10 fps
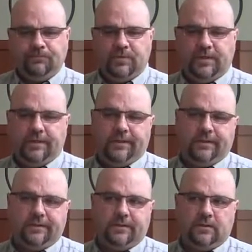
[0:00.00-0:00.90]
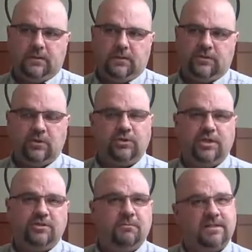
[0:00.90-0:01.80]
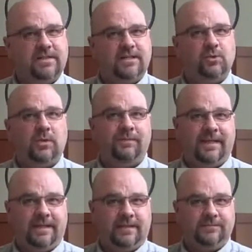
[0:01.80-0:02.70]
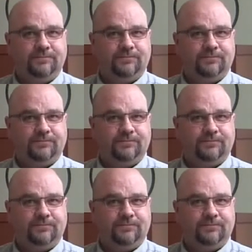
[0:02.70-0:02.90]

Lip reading: the association must schedule a meeting